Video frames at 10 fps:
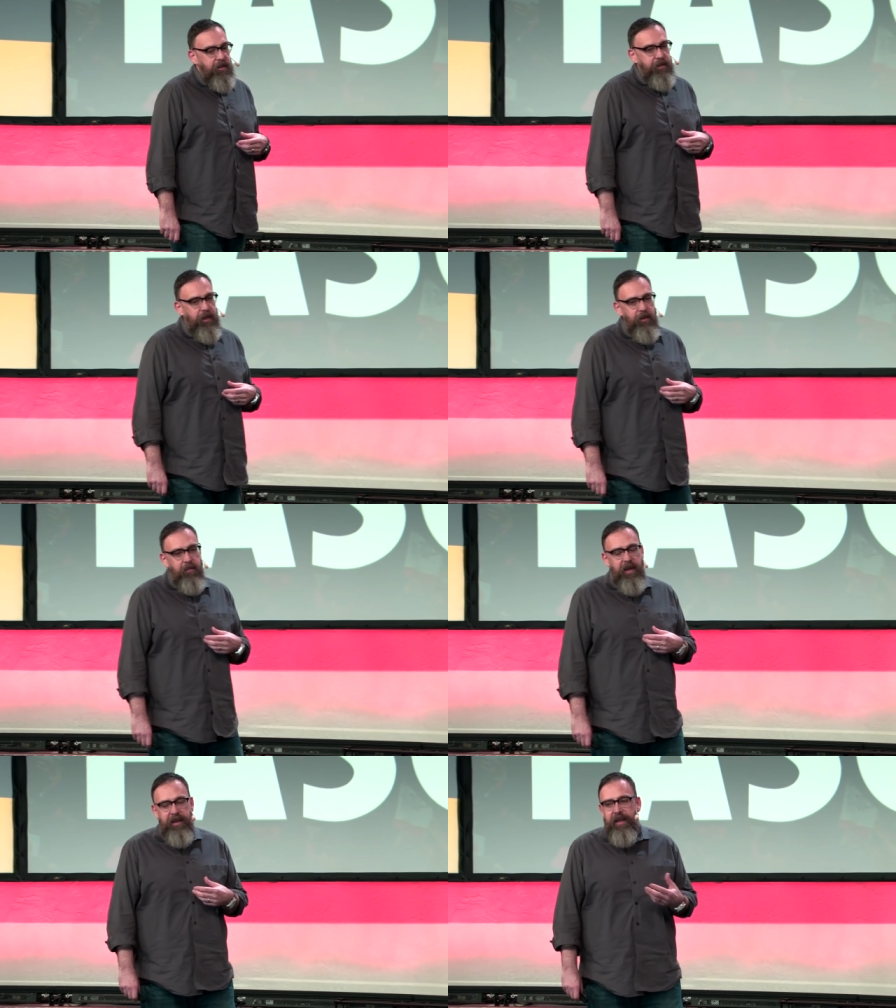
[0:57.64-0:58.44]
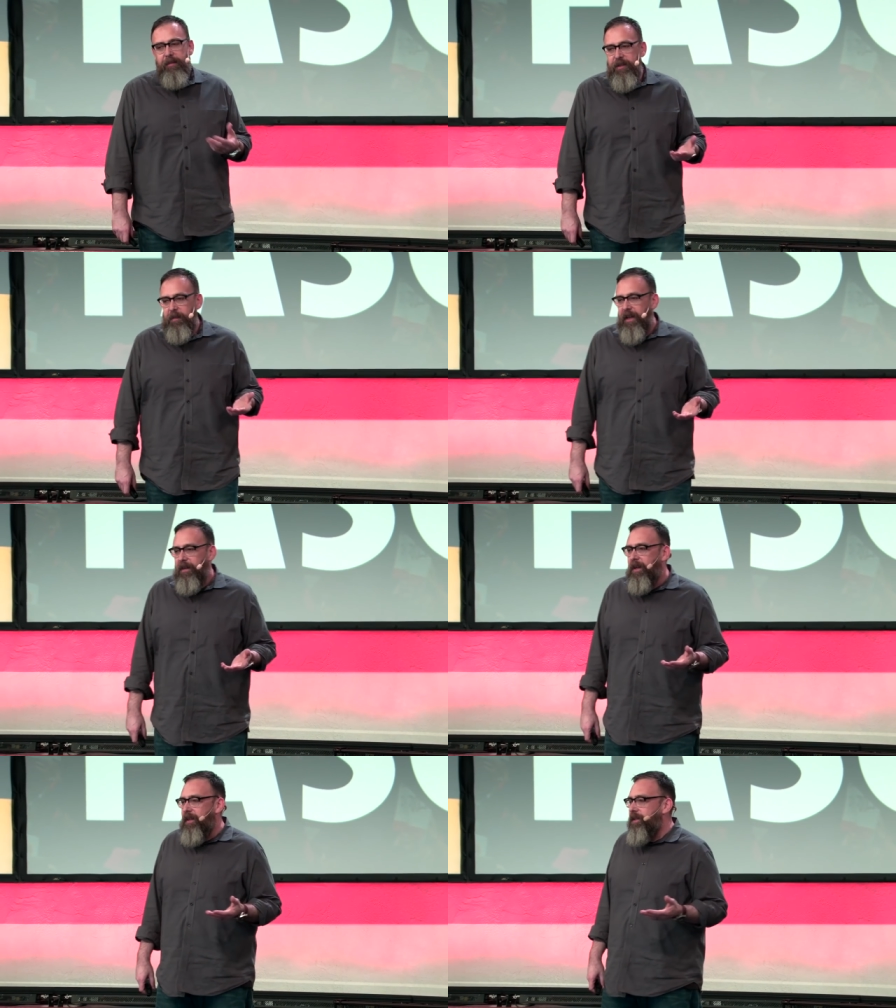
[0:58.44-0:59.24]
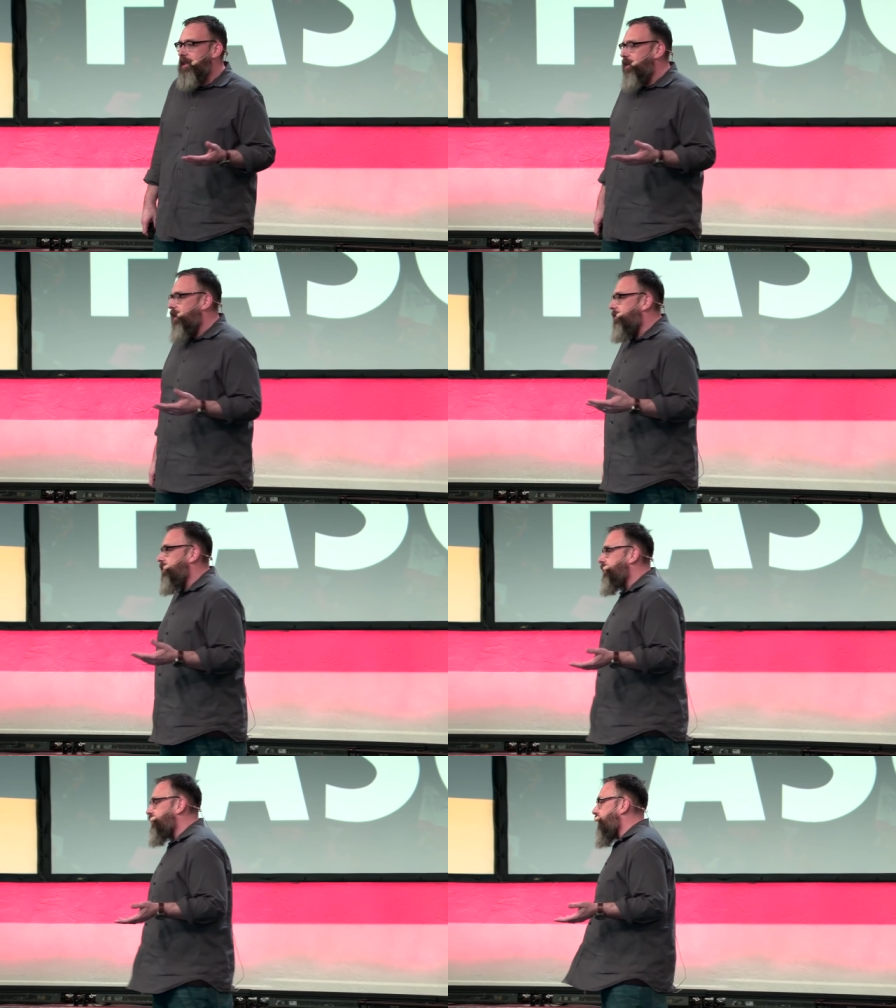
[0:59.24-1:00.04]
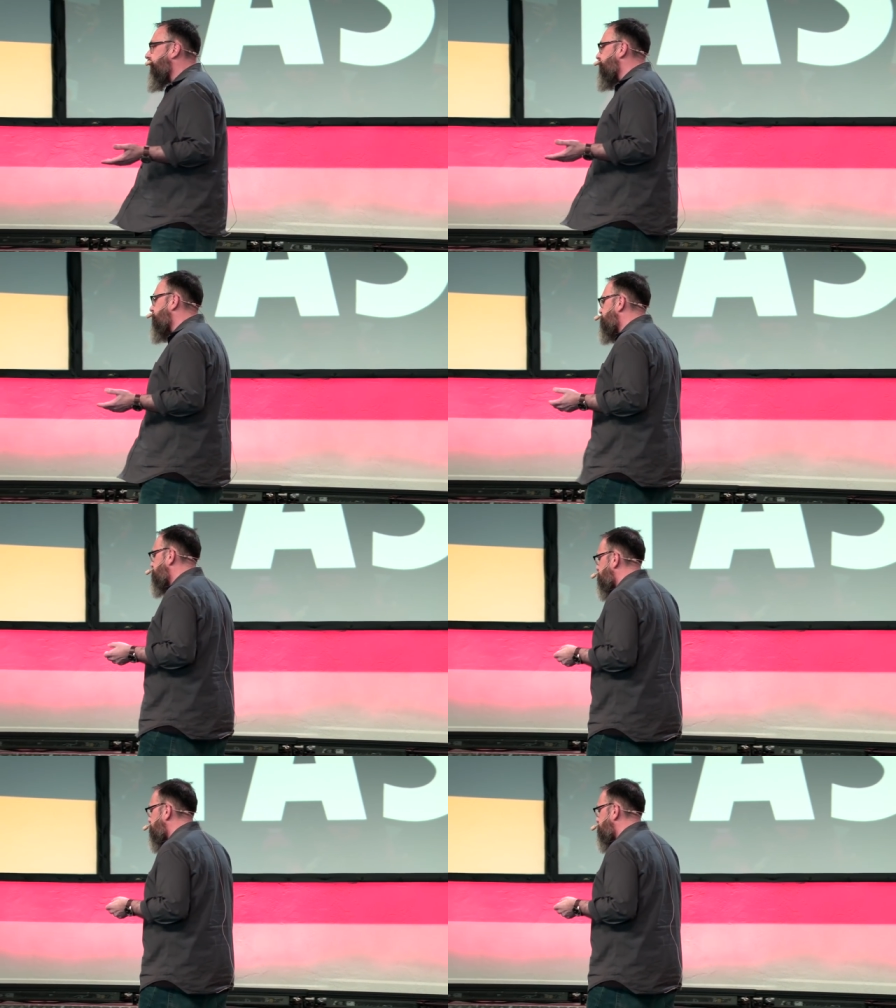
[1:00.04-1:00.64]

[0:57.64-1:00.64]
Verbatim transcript: So, my name is Mike Monteiro. I'm a designer,